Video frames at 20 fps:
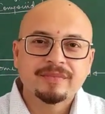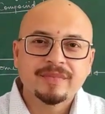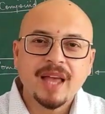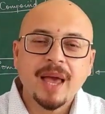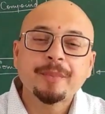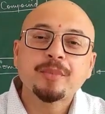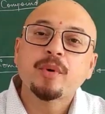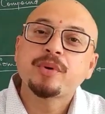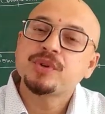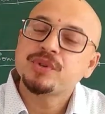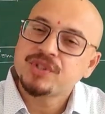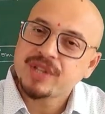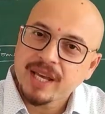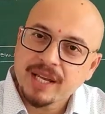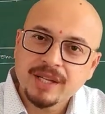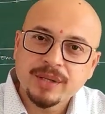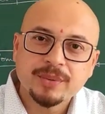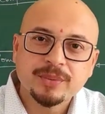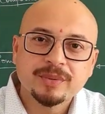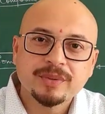I'm going to
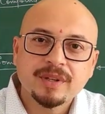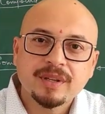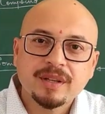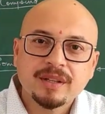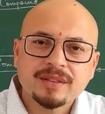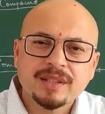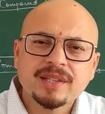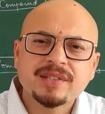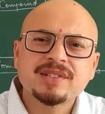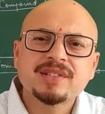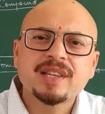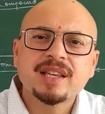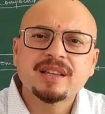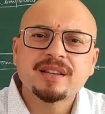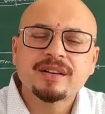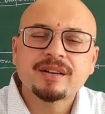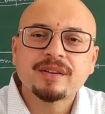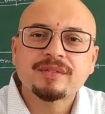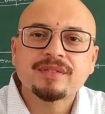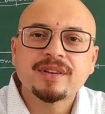tell you the
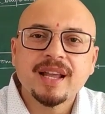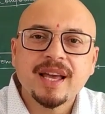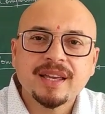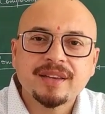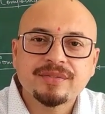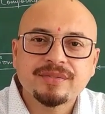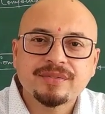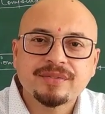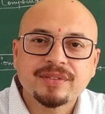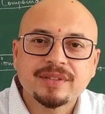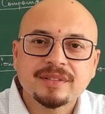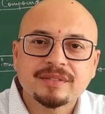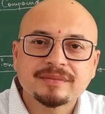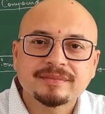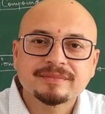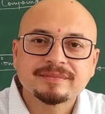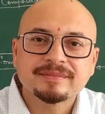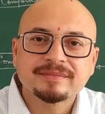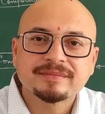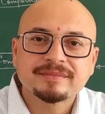secret of life.
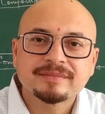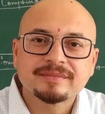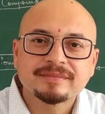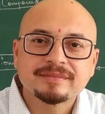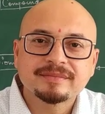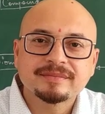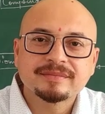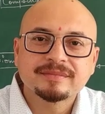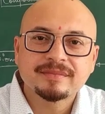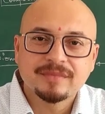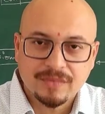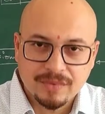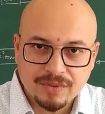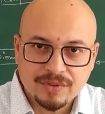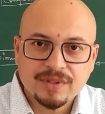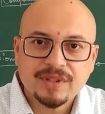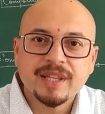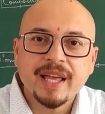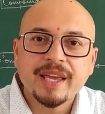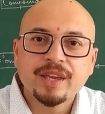
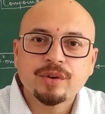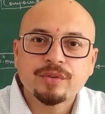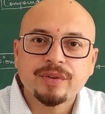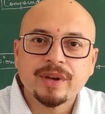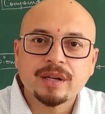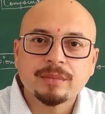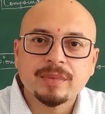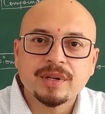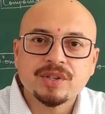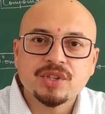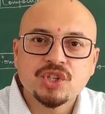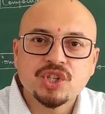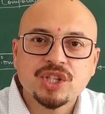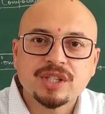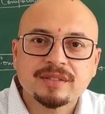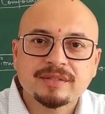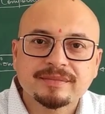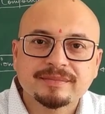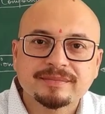Thank you very much.